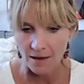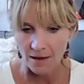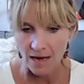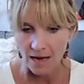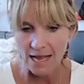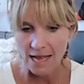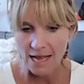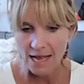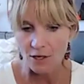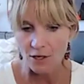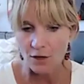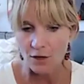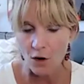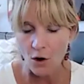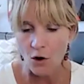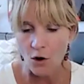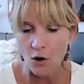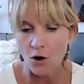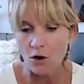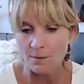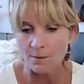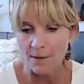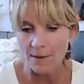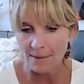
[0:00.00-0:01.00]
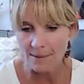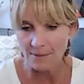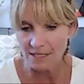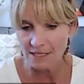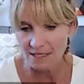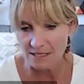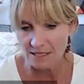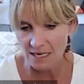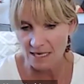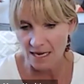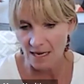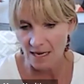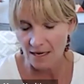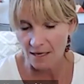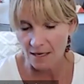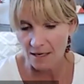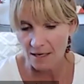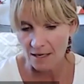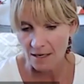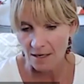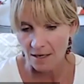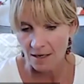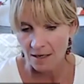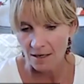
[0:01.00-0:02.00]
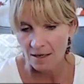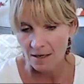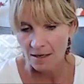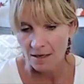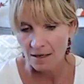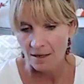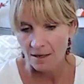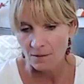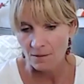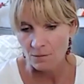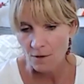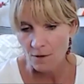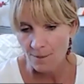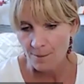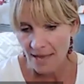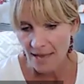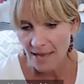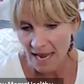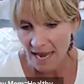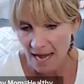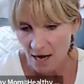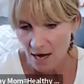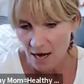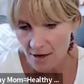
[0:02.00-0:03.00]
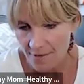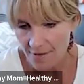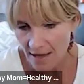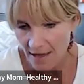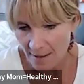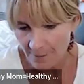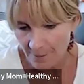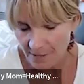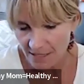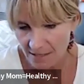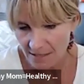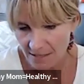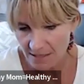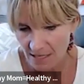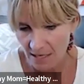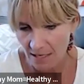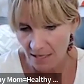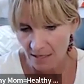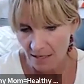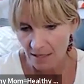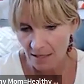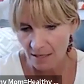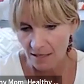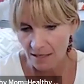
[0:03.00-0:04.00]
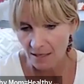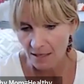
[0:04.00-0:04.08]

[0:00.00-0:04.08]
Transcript: I could own my mistake, repair that mistake,